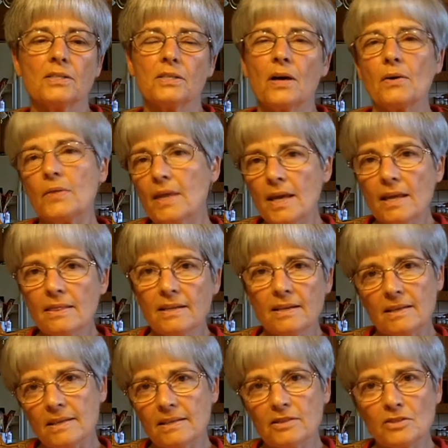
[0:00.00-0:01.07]
So then the
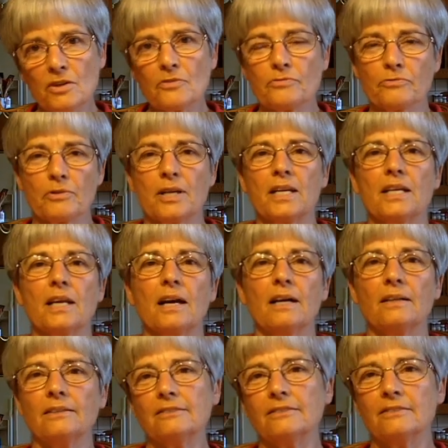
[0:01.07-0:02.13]
yeast are free
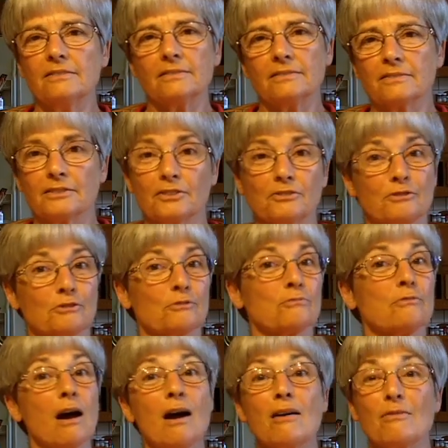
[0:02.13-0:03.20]
to
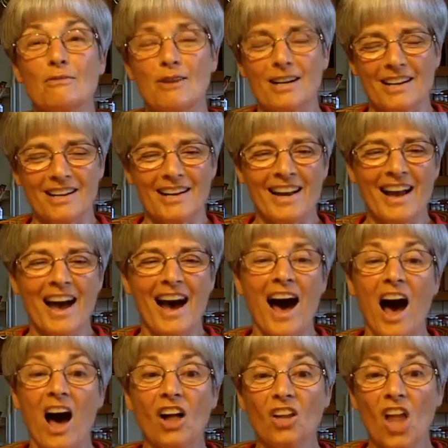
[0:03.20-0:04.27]
grow
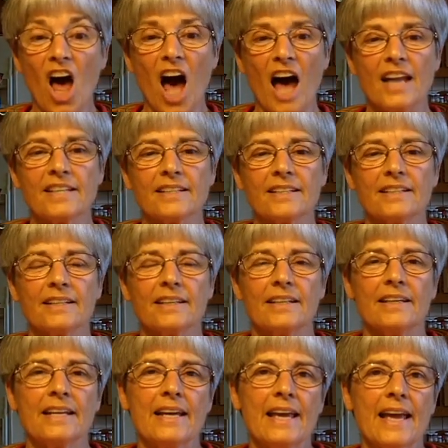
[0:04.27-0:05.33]
a lot.
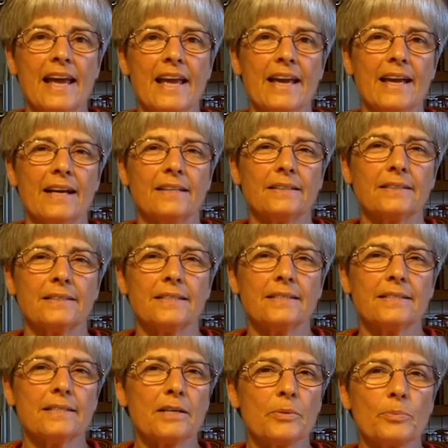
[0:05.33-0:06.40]
And since
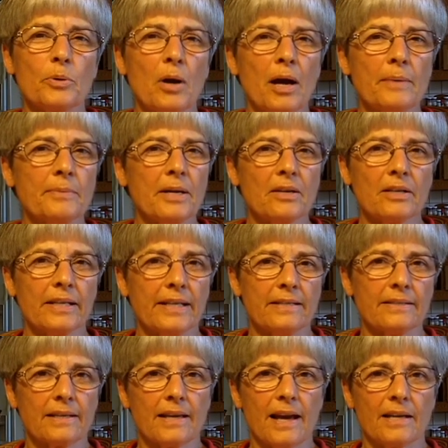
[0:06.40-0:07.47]
they're primarily in
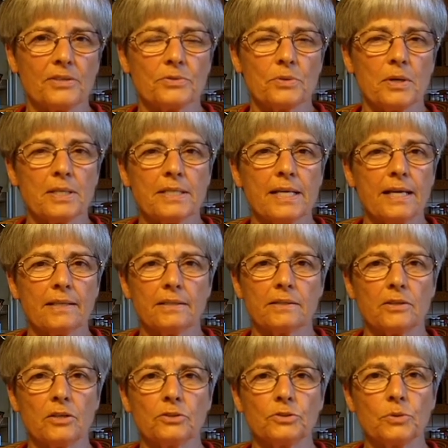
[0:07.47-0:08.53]
the
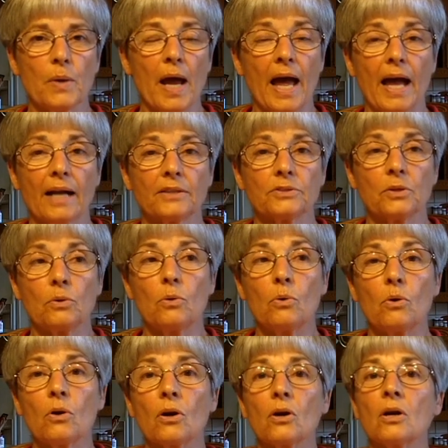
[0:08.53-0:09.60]
gastrointestinal tract
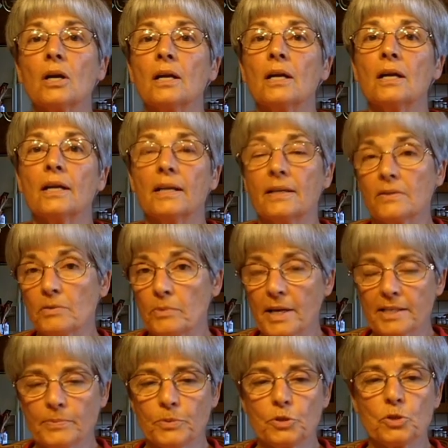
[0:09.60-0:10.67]
or in the
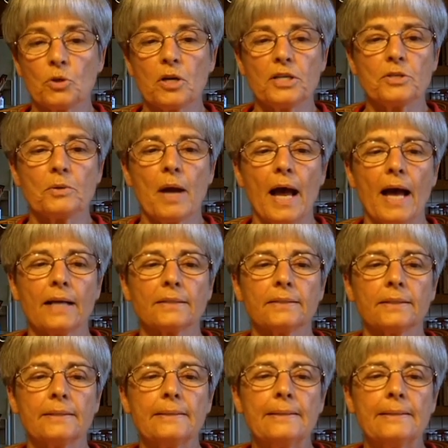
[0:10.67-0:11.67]
respiratory tract,